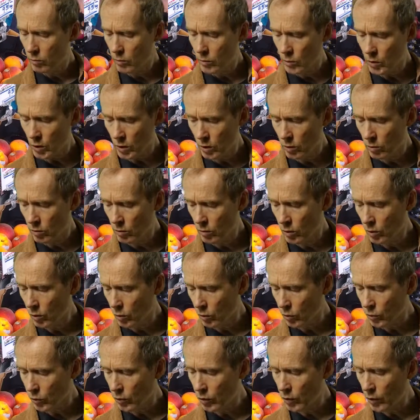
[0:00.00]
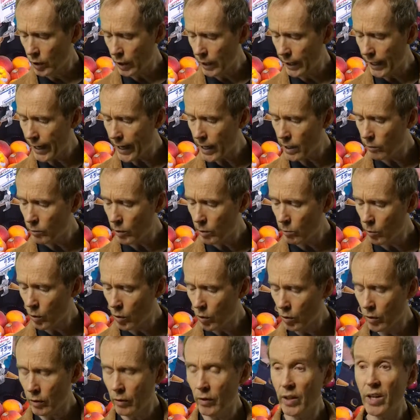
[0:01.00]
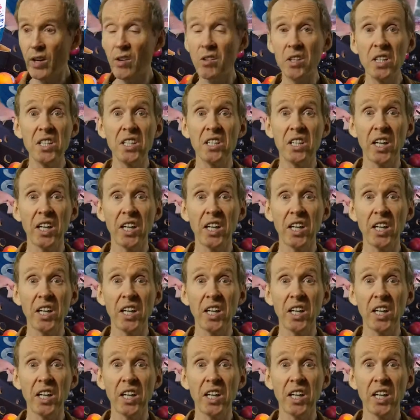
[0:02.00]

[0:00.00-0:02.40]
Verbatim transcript: Just look through the anatomy book, and there it is.